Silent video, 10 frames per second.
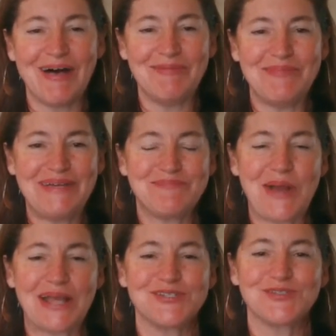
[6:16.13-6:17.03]
um, and
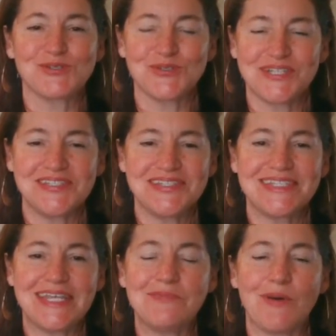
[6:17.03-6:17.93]
practice social
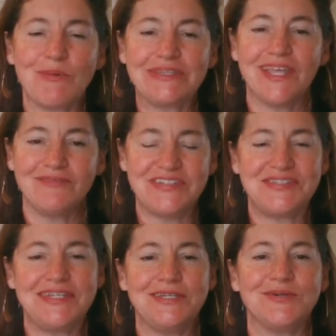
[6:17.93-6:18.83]
distancing, but we'd love to
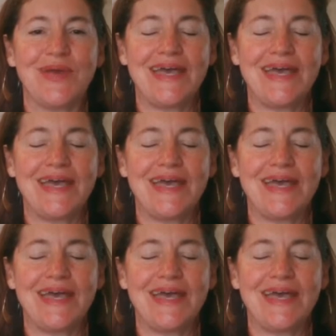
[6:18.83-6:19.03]
see you.